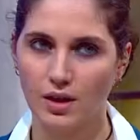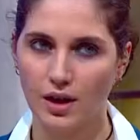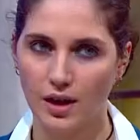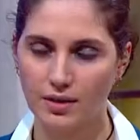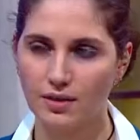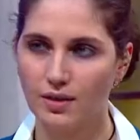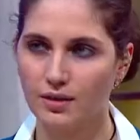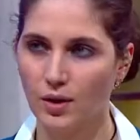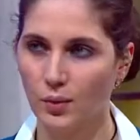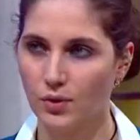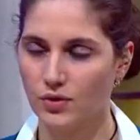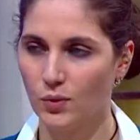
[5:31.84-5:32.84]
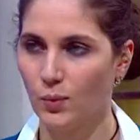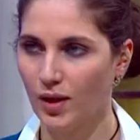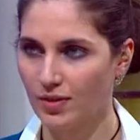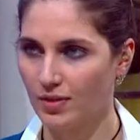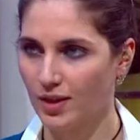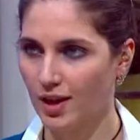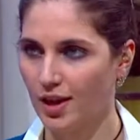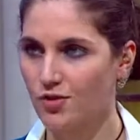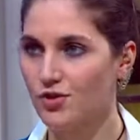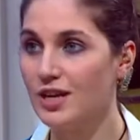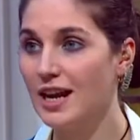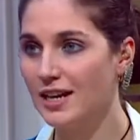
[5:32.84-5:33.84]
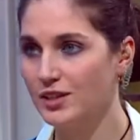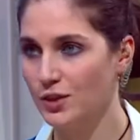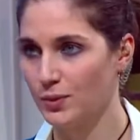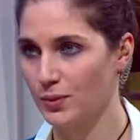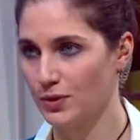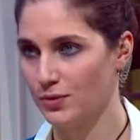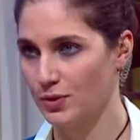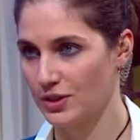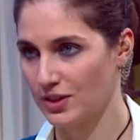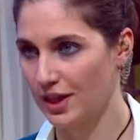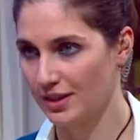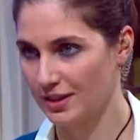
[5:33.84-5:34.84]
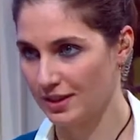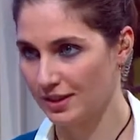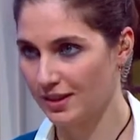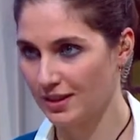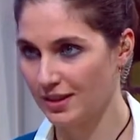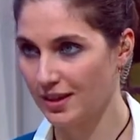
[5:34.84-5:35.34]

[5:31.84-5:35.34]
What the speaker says: I think that was the one that I related with the recycling, and I